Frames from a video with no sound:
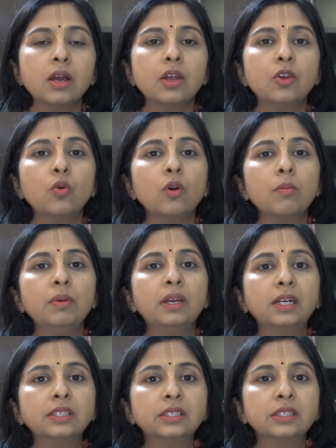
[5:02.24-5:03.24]
you will be
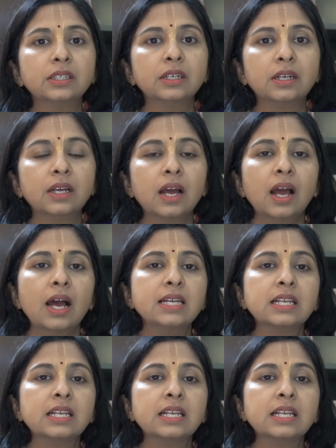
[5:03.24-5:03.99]
considered as